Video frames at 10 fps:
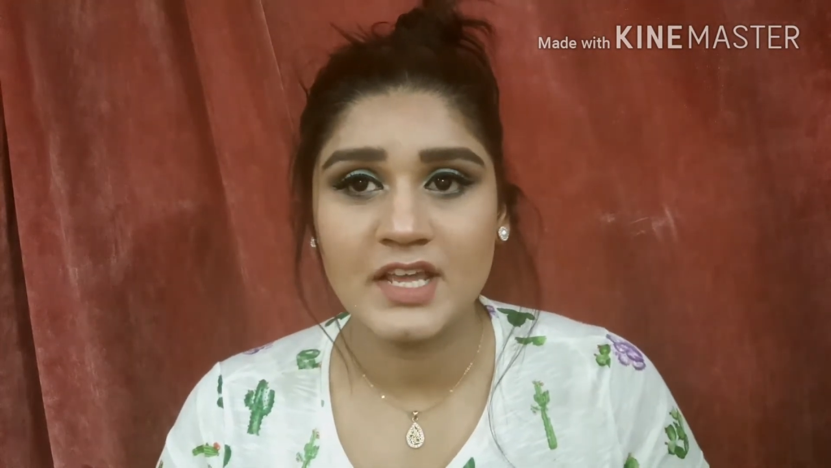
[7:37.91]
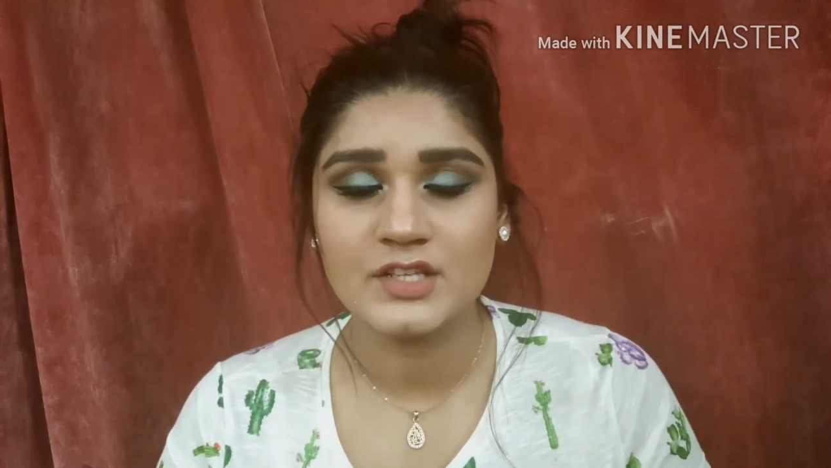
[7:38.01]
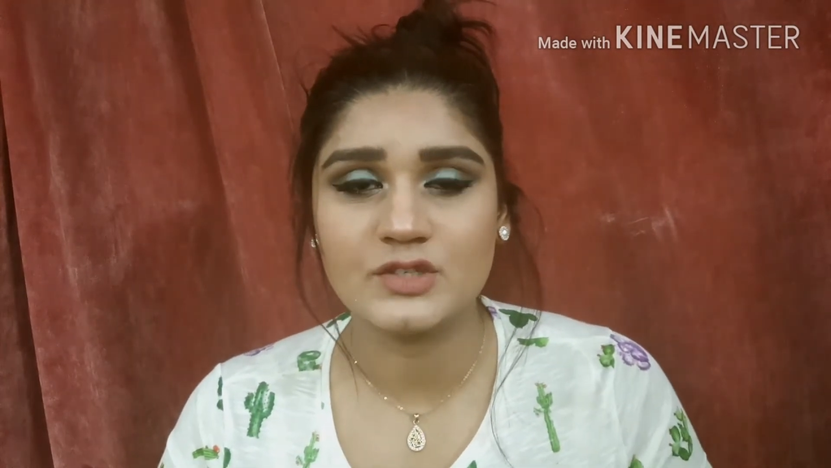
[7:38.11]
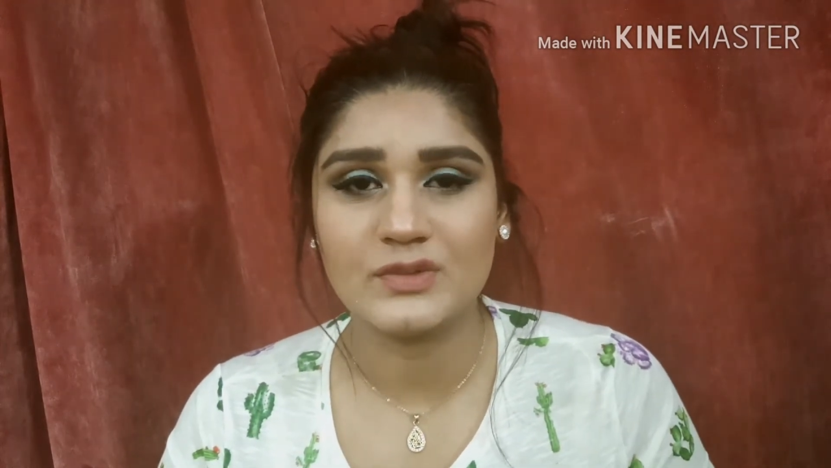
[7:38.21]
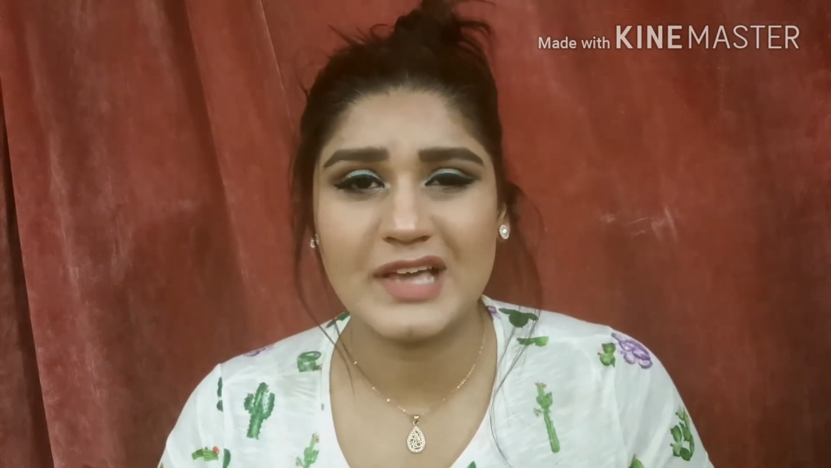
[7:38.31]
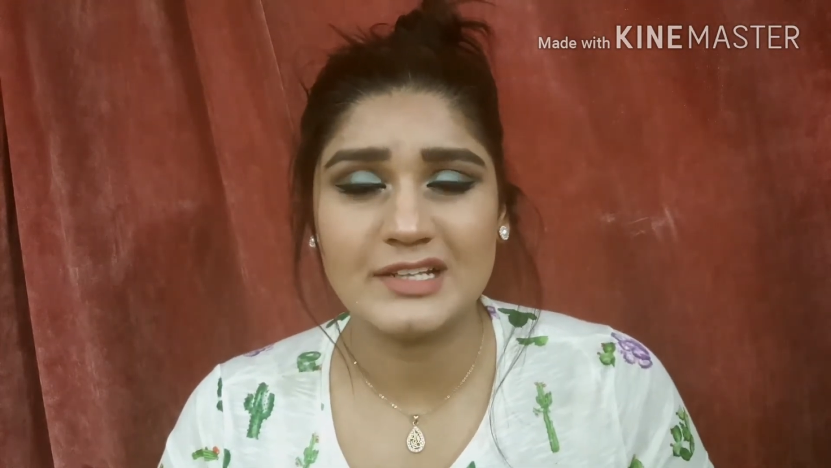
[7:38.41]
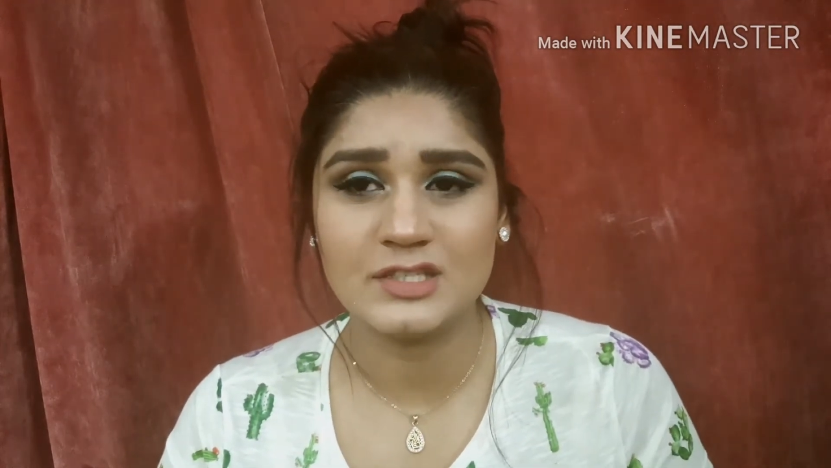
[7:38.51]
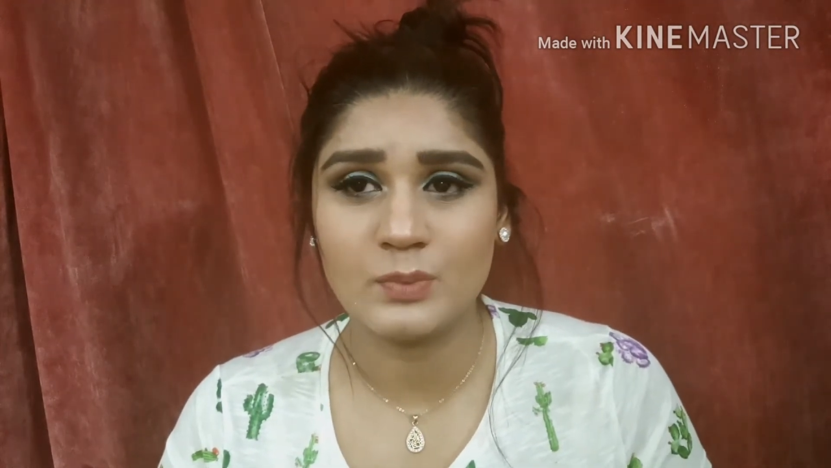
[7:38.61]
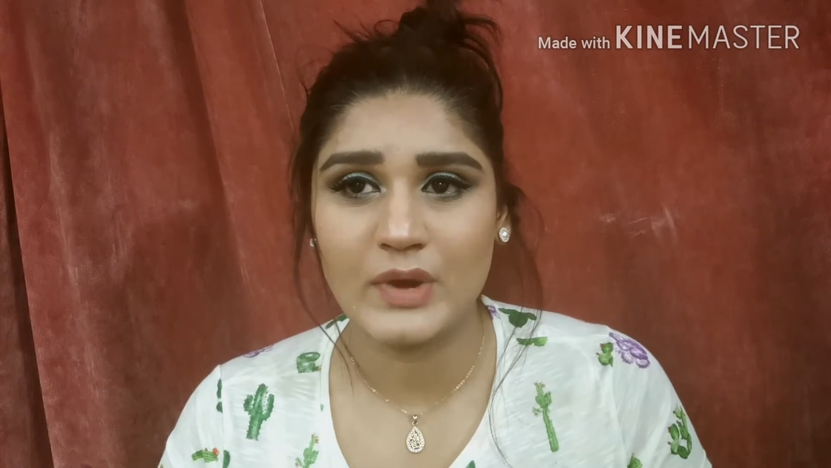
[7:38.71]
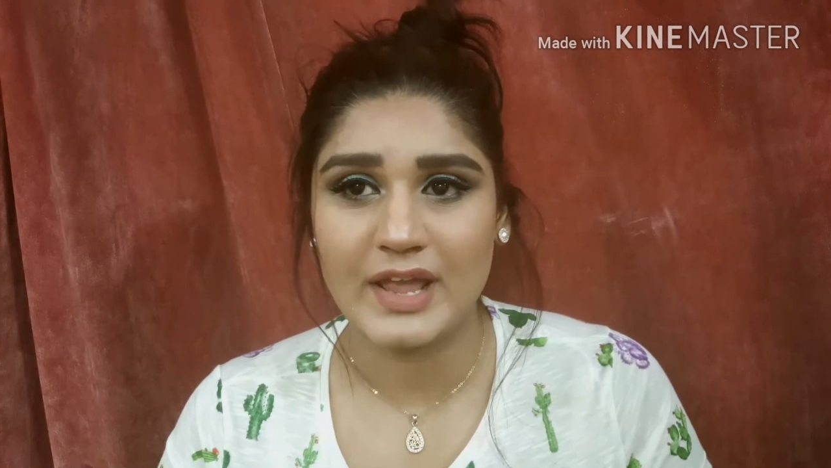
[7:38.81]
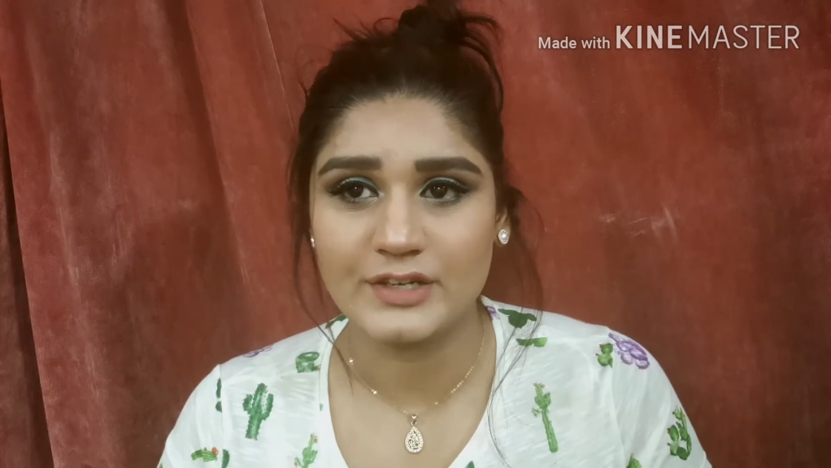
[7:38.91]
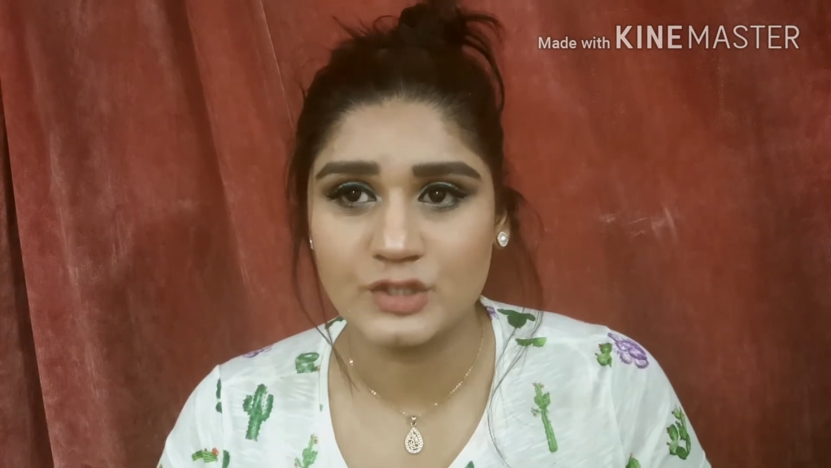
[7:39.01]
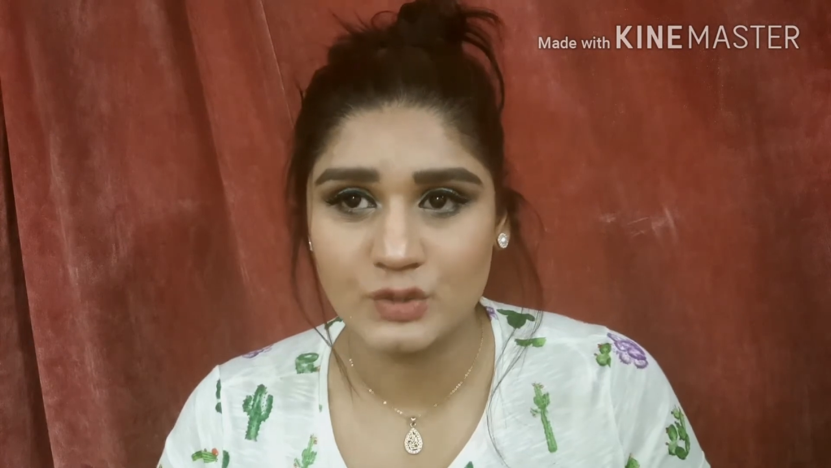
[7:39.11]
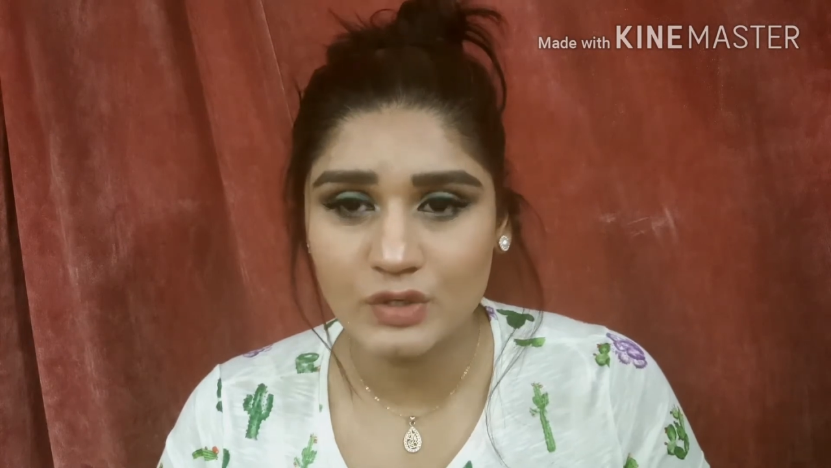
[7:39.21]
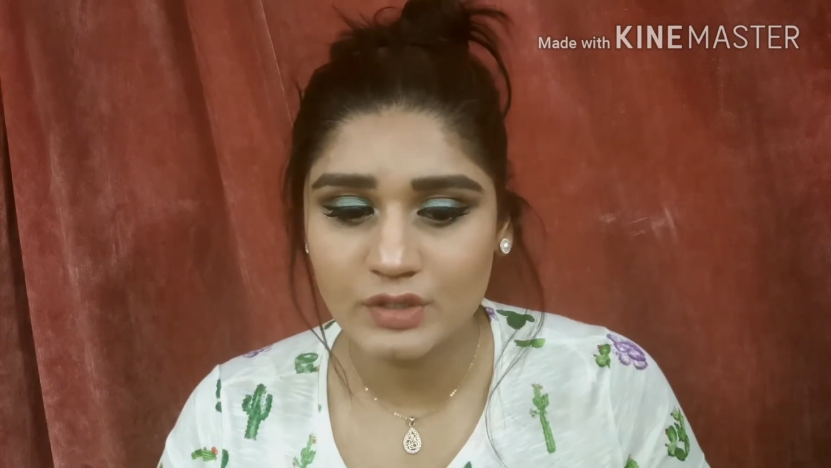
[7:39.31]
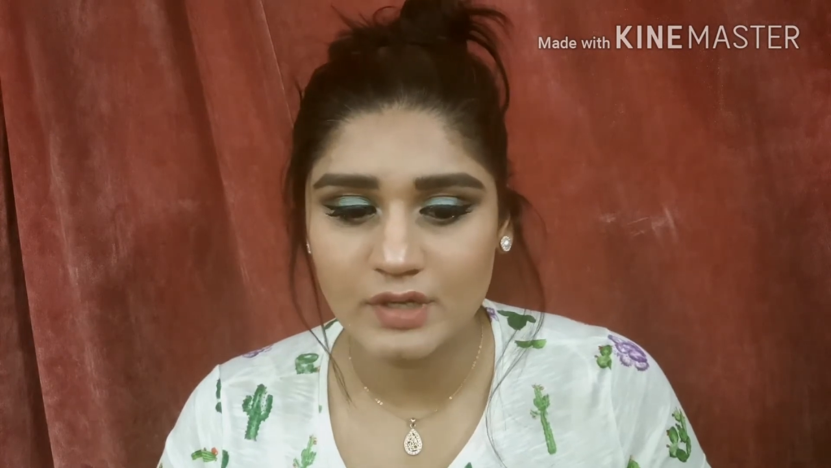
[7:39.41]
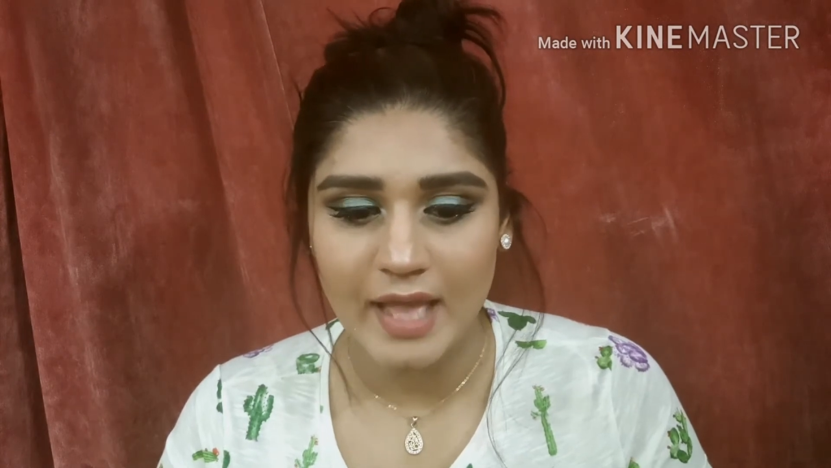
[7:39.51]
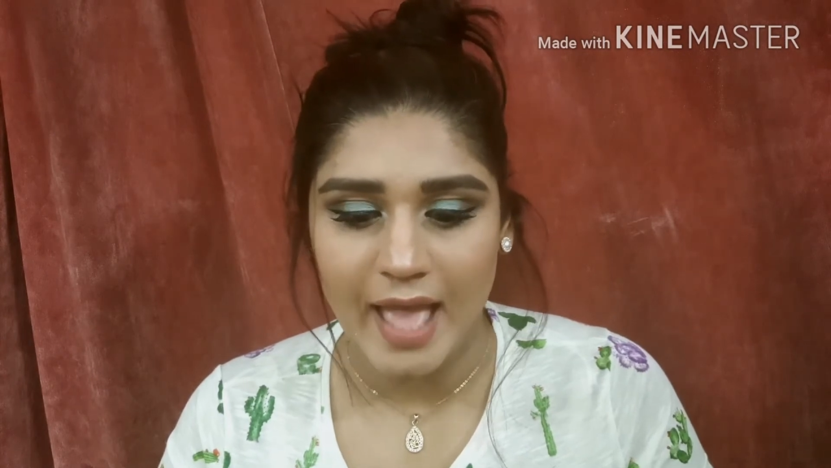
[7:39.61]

So that's what I took,